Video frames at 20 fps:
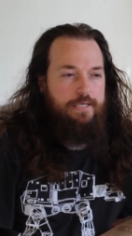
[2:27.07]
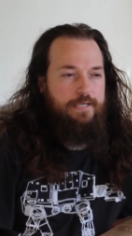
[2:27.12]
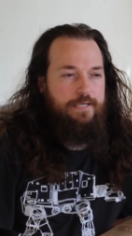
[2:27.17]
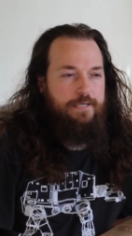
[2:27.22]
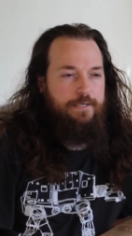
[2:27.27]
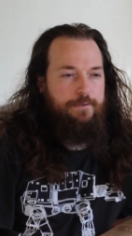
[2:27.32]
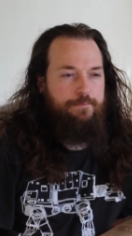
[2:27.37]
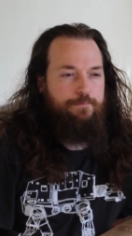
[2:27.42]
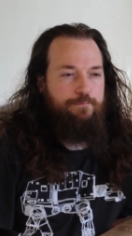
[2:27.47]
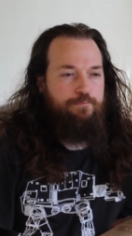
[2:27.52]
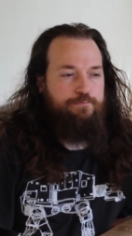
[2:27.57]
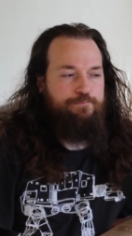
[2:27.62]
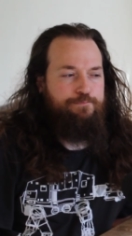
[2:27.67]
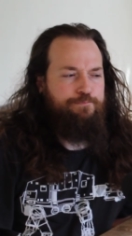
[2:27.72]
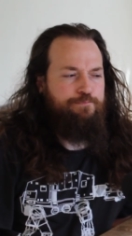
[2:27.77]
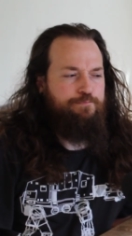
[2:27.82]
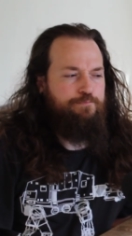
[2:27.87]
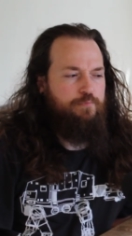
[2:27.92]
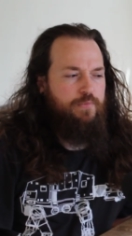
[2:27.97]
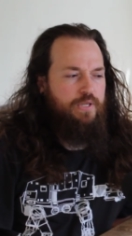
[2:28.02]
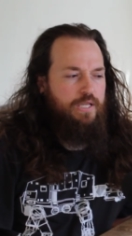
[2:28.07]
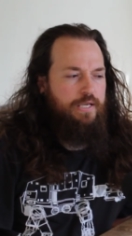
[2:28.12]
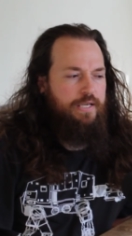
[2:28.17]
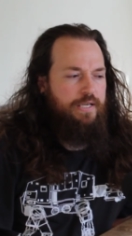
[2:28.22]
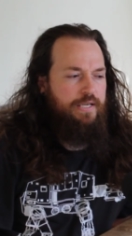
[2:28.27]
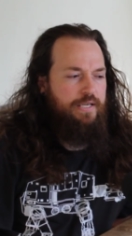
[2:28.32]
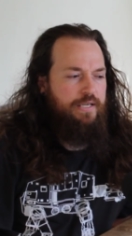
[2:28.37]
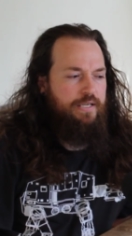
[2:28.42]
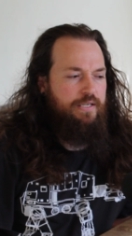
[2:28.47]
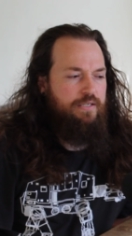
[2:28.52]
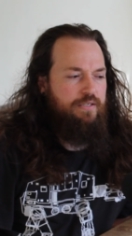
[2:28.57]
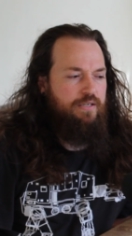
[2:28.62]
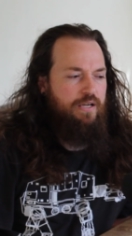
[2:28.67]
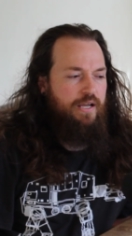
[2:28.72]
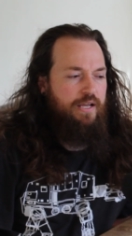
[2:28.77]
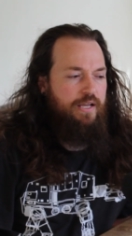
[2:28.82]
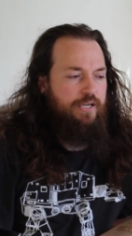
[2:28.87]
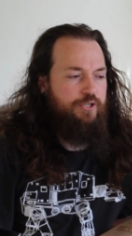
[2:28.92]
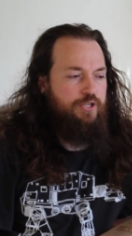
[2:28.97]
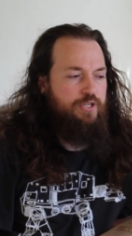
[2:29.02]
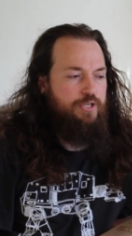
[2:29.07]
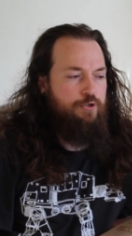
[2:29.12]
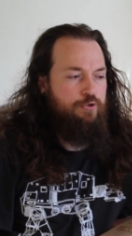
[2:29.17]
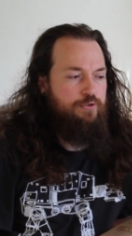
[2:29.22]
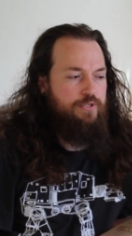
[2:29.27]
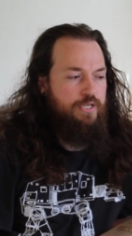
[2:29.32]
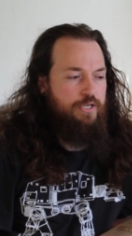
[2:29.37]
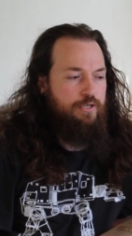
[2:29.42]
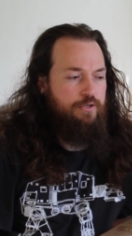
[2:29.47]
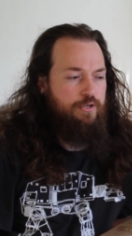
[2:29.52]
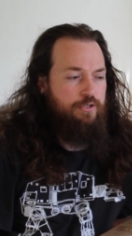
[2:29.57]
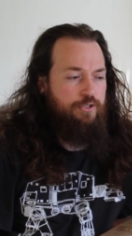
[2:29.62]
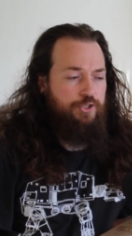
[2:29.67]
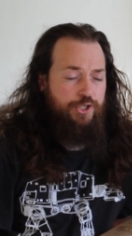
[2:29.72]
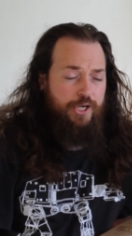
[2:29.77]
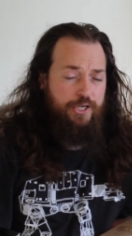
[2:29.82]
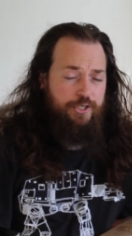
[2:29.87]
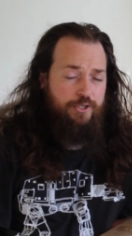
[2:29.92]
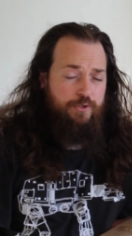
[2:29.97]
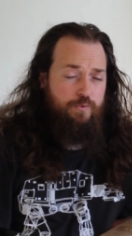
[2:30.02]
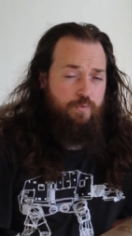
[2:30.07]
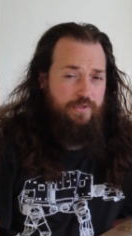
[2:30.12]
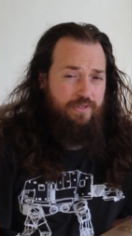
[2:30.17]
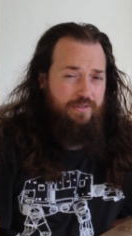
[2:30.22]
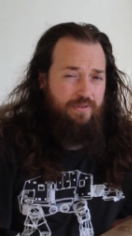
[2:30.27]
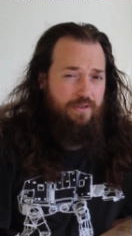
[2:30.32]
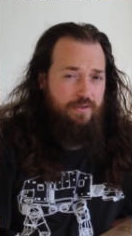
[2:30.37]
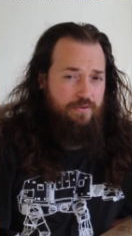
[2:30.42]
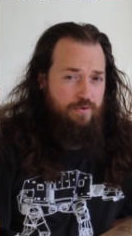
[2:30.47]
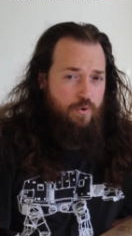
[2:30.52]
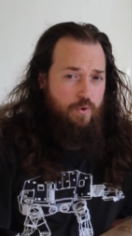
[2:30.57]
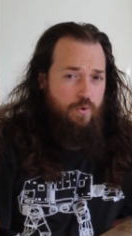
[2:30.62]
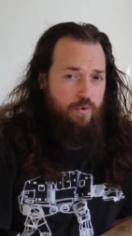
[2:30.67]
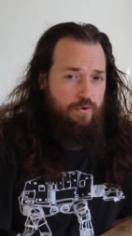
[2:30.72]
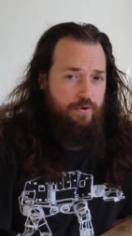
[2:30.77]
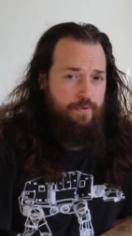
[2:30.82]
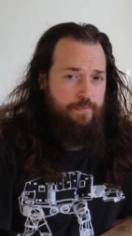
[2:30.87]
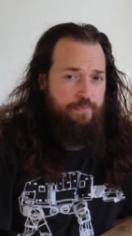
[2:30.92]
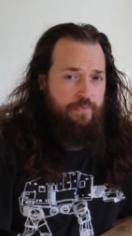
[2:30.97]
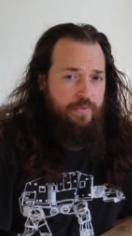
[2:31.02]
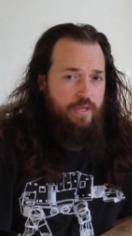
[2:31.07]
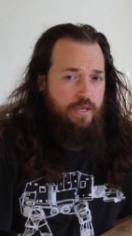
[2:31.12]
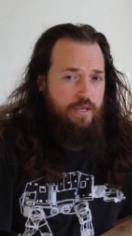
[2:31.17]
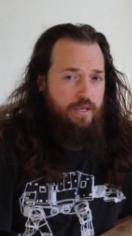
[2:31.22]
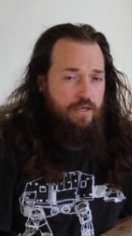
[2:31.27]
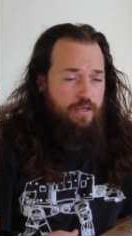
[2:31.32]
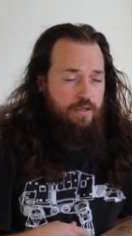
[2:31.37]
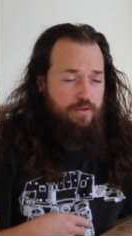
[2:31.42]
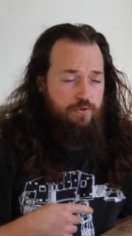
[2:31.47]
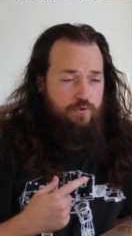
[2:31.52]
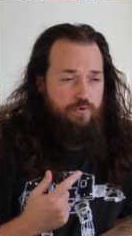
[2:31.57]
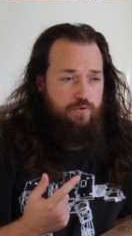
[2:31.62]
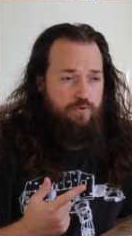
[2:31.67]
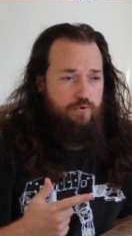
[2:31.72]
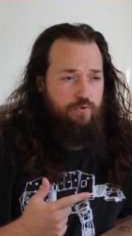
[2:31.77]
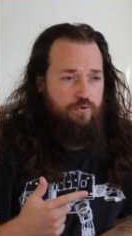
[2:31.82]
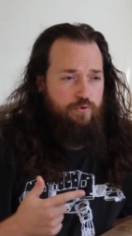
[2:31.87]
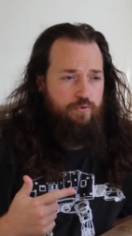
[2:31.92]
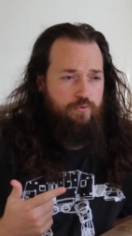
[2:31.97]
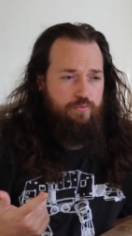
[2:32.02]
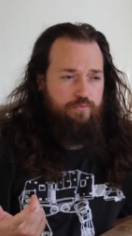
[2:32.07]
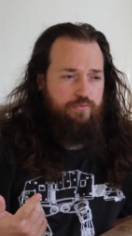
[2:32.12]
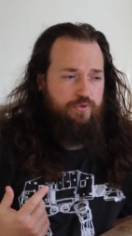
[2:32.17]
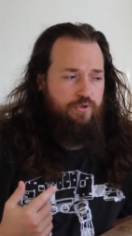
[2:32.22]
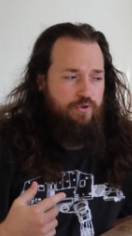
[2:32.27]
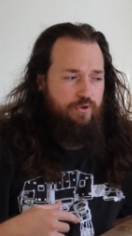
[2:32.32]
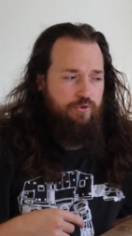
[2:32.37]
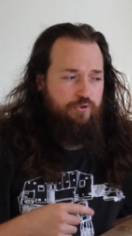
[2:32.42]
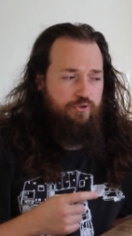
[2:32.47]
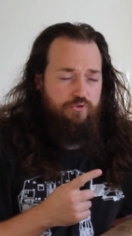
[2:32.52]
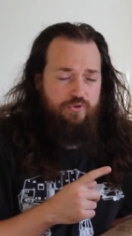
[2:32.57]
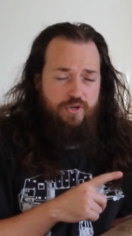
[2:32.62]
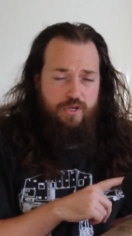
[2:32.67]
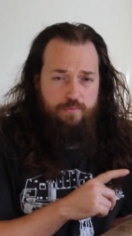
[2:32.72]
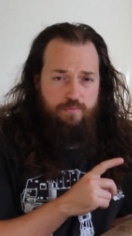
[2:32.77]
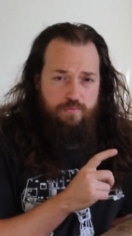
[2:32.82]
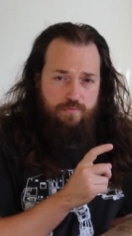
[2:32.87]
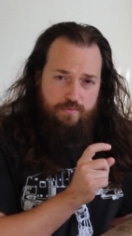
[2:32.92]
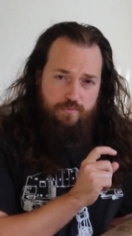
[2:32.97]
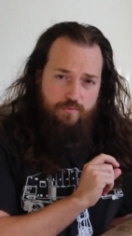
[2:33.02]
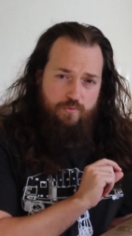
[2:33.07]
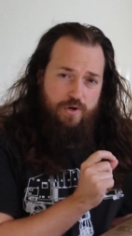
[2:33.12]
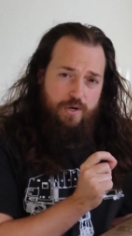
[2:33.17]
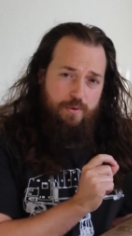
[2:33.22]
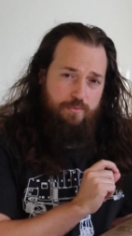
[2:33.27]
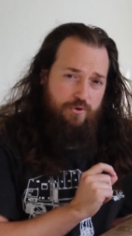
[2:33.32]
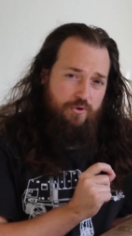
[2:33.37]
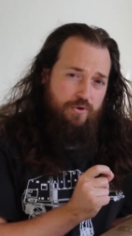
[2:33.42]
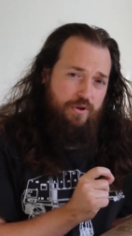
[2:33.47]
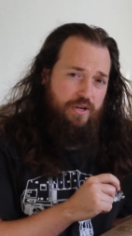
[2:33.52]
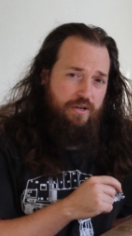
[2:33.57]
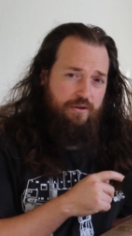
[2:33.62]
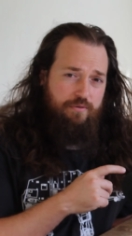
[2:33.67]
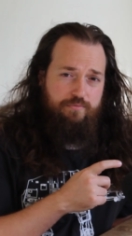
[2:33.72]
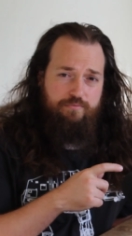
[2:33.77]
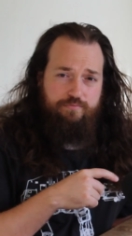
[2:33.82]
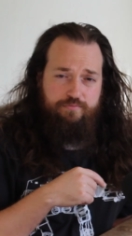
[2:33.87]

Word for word: Um, and I actually use it in conjunction with Discord to, you know, stream what I'm doing